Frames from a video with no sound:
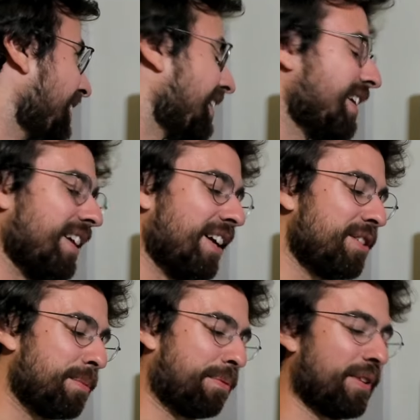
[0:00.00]
God, how
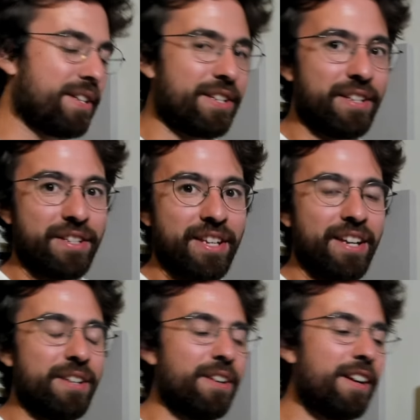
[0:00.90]
depressing is
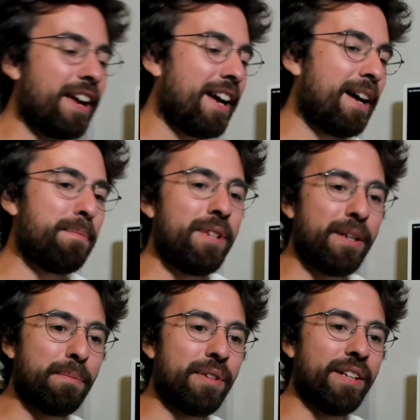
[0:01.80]
that? You're in a
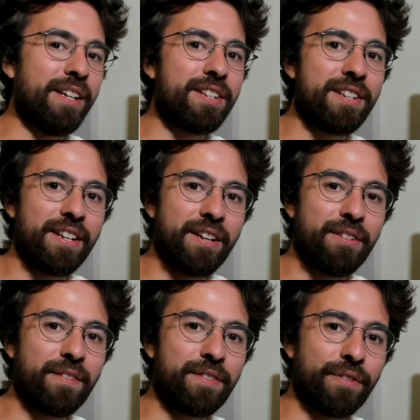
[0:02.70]
happening place, and now
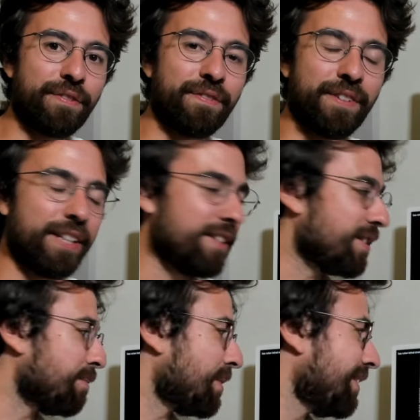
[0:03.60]
you have to fight
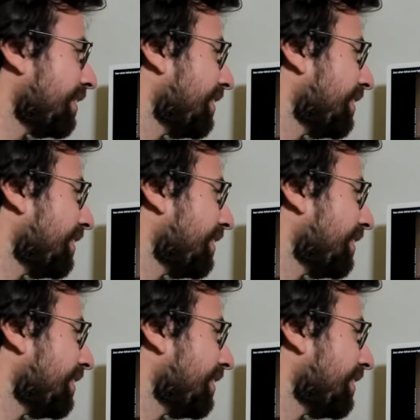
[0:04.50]
somebody?